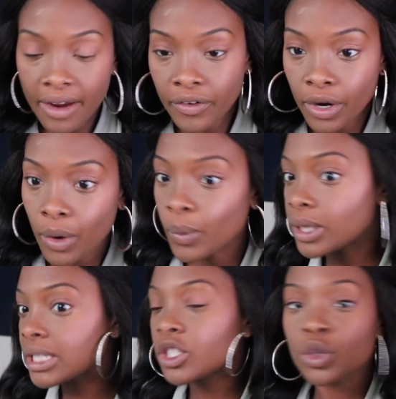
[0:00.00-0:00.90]
never know
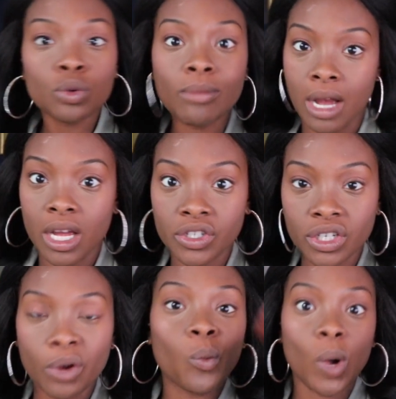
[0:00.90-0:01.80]
what's too
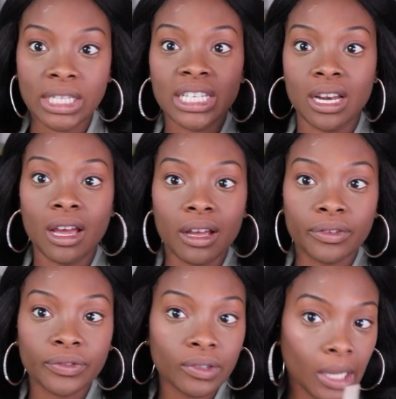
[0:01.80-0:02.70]
much and what's
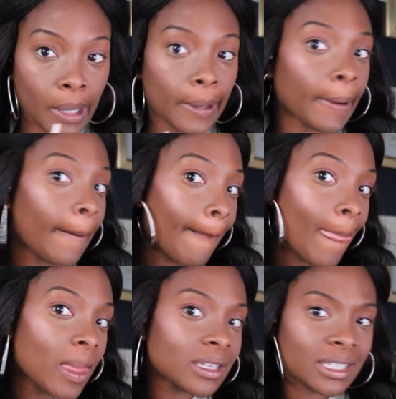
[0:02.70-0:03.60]
enough. Like,
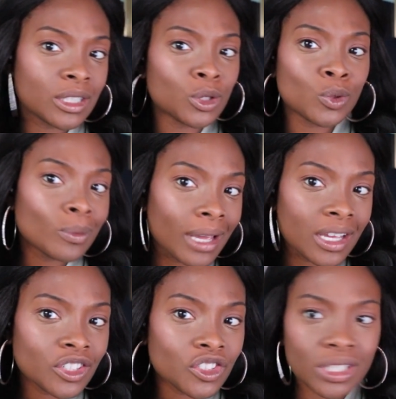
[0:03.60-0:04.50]
is that too
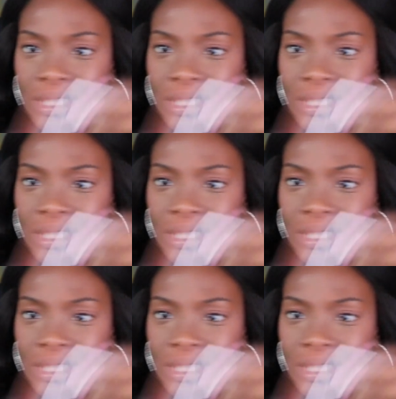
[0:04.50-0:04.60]
much?